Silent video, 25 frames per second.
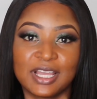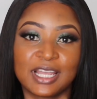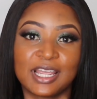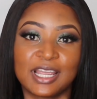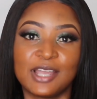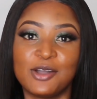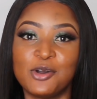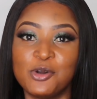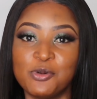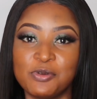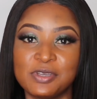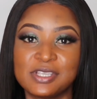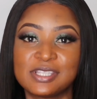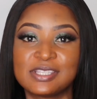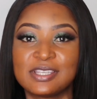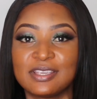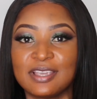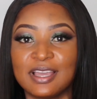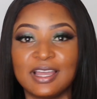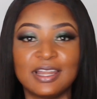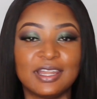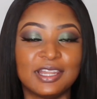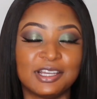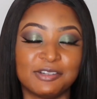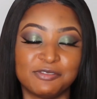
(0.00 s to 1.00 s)
Like I always
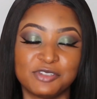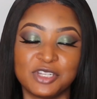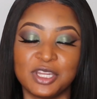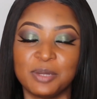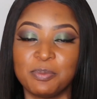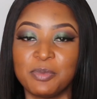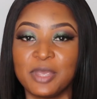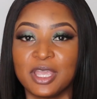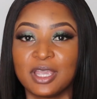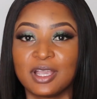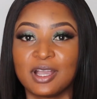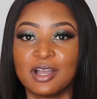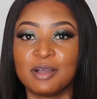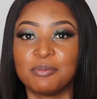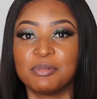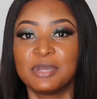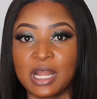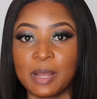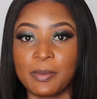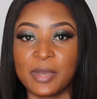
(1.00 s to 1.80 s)
say, I love doing makeup,